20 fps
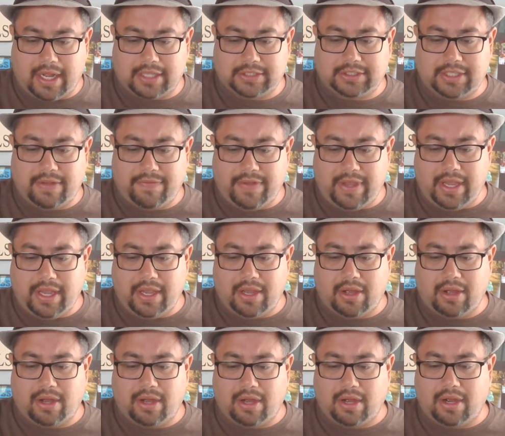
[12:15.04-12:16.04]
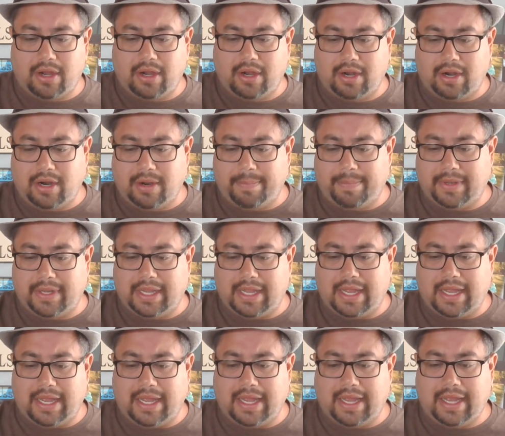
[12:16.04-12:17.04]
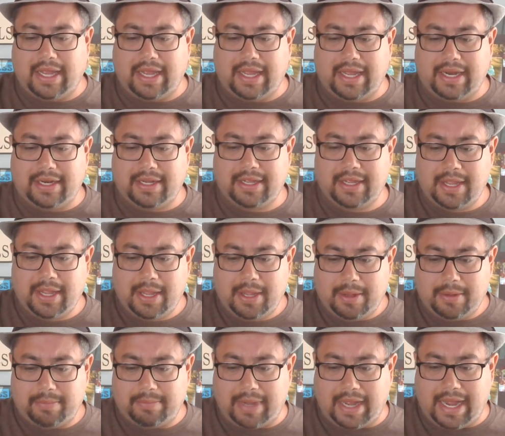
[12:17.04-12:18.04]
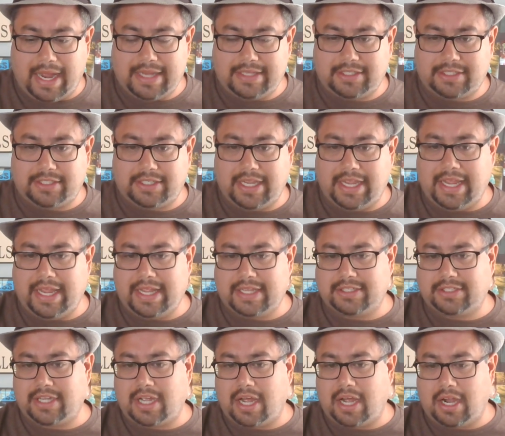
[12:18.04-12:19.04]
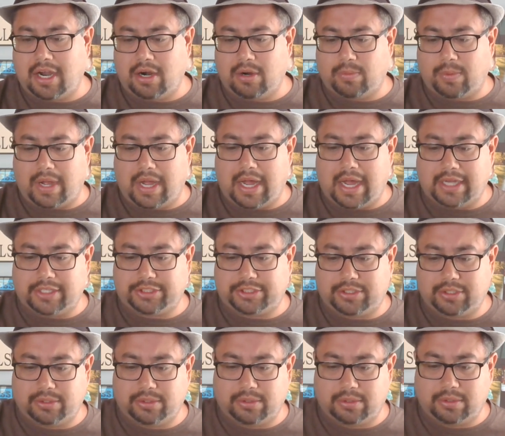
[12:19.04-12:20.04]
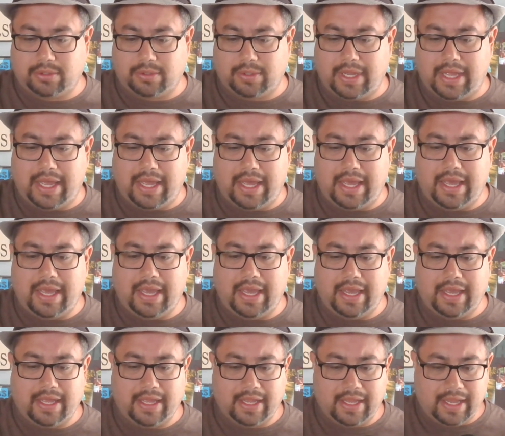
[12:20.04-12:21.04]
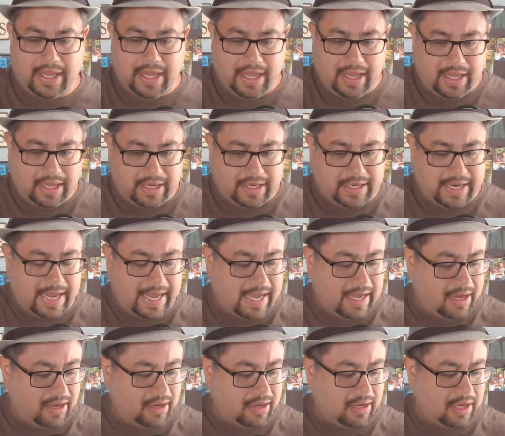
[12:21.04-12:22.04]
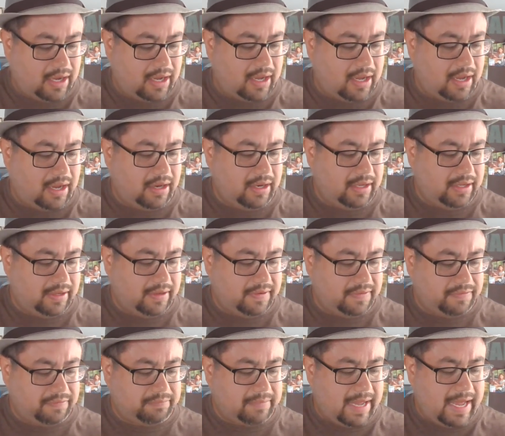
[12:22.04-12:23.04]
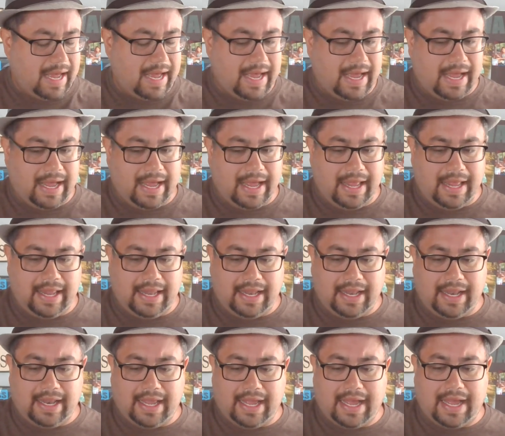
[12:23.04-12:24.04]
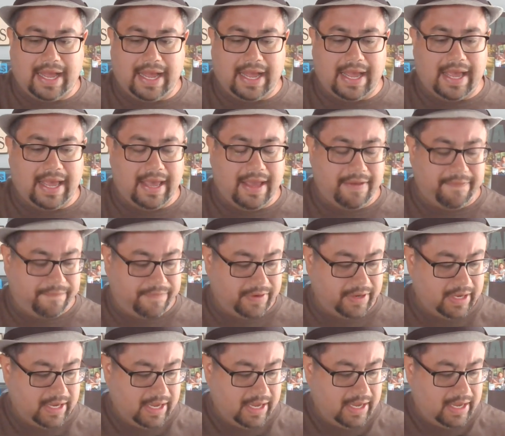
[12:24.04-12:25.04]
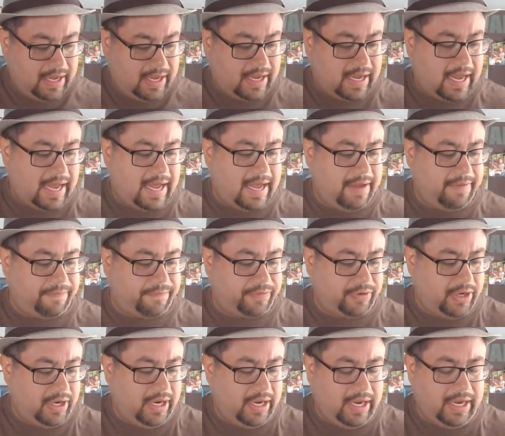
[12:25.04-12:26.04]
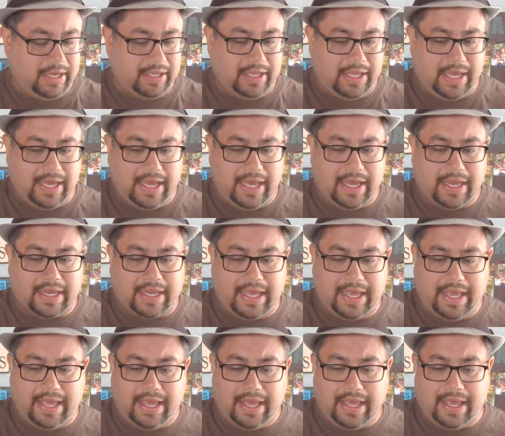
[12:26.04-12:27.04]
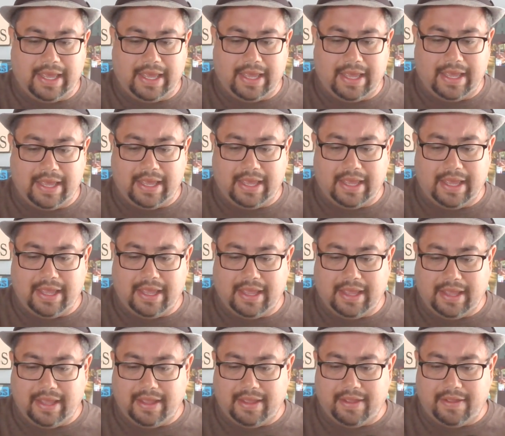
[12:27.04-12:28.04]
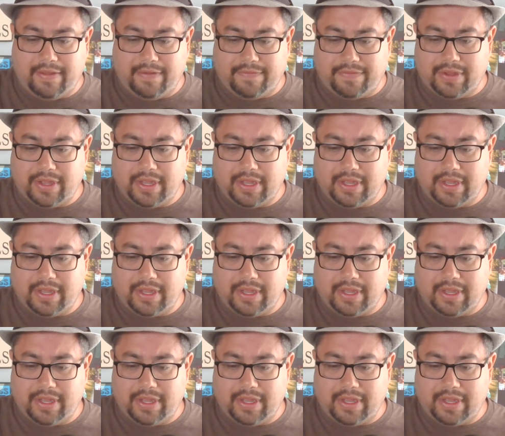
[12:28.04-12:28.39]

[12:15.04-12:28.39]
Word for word: of your blood, my sins are washed away. Now all of my life I freely give